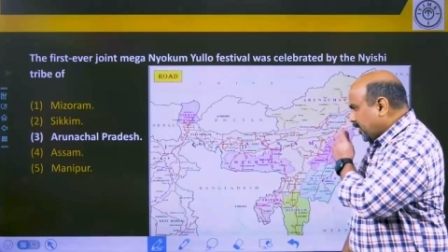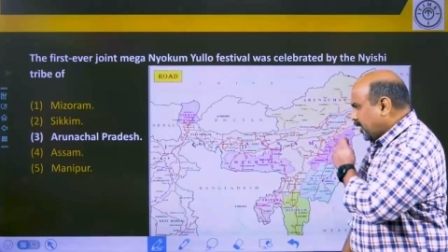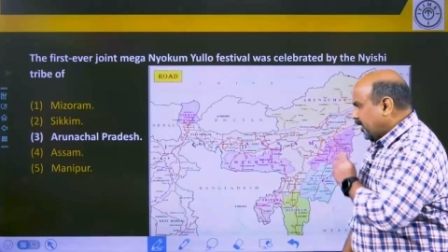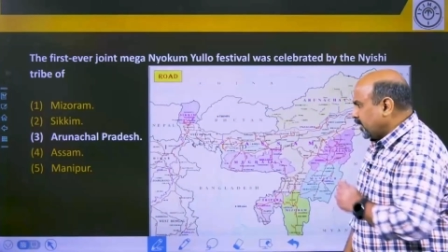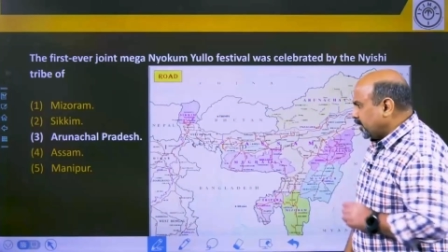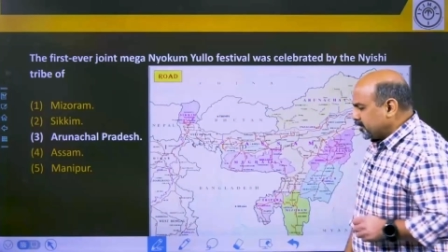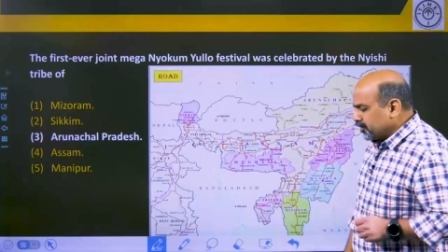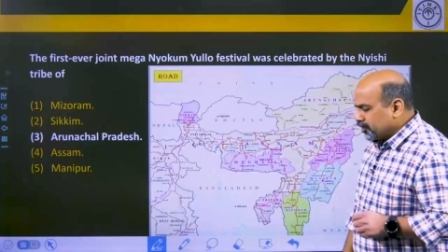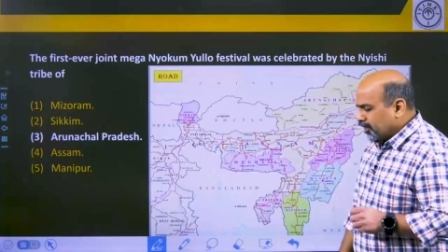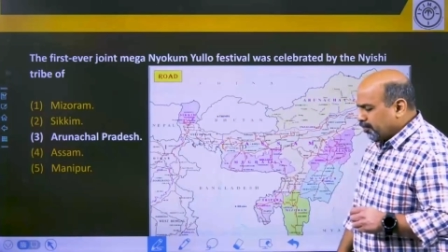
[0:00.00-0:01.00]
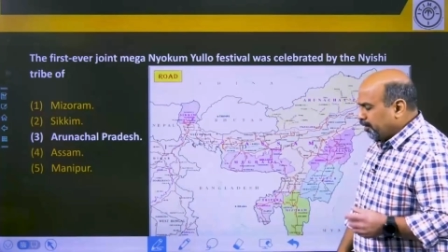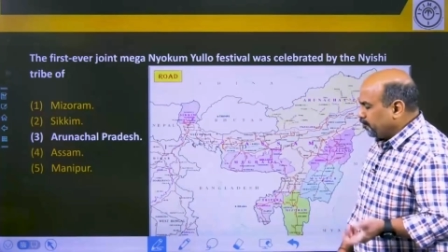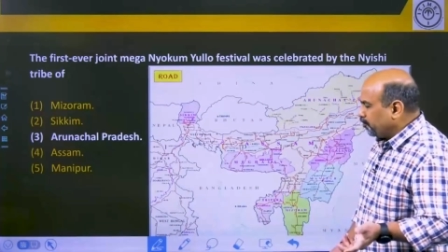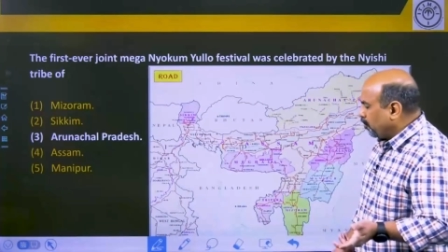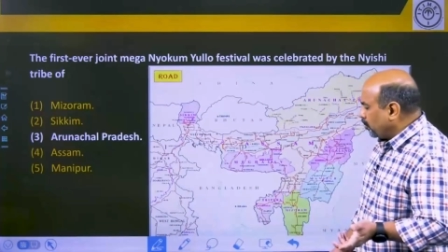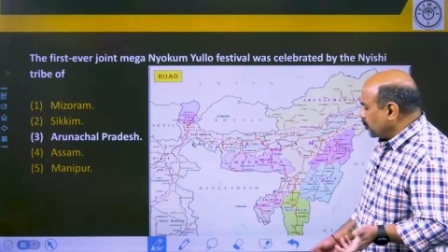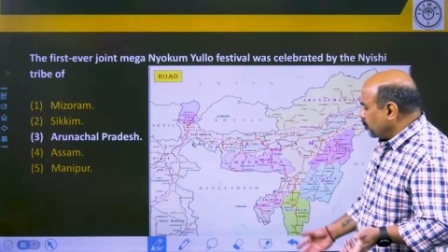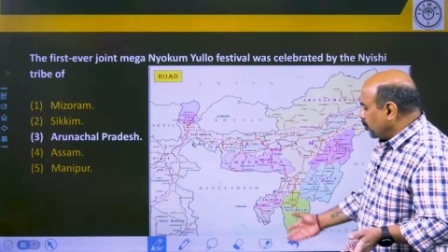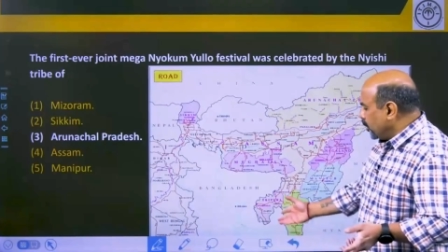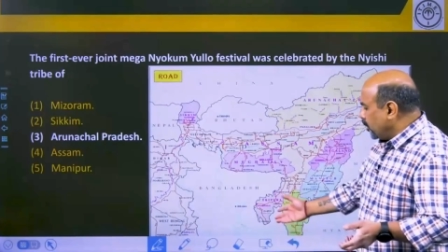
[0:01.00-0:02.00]
And ladies and gentlemen, if you want to
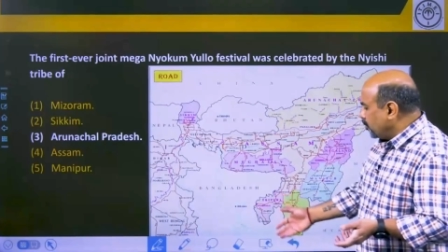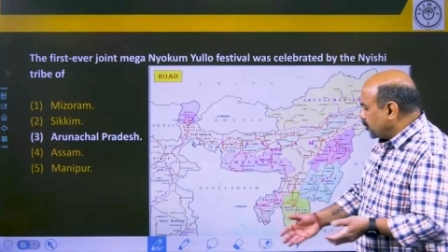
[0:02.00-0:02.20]
know the name of